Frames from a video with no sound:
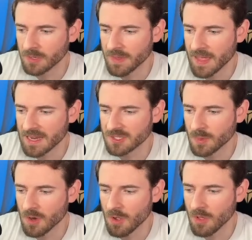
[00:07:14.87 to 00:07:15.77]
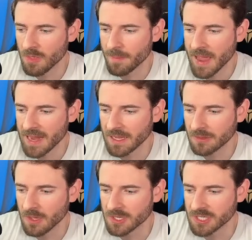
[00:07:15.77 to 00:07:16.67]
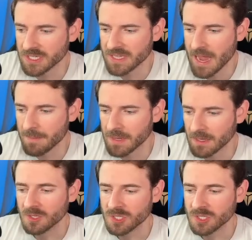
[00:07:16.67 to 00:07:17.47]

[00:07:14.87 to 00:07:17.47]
and that is where all the backend logic is happening.